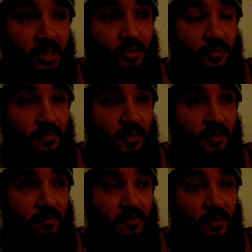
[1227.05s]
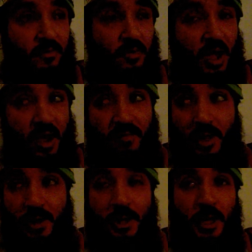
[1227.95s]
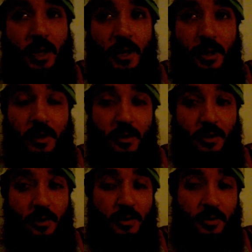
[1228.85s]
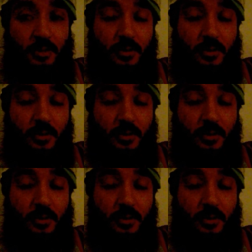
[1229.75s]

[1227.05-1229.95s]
So if if if you have, like, uh.